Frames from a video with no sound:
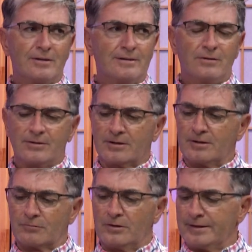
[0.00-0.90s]
and I know they're
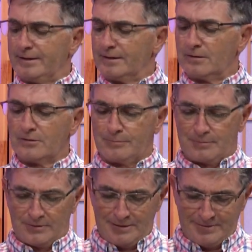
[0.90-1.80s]
going to run it in a little
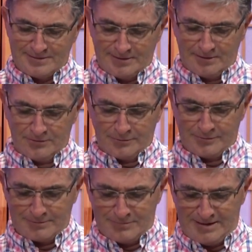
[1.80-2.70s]
bit, but let me tell you a little
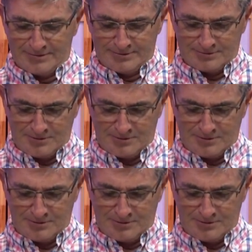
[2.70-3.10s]
bit about it.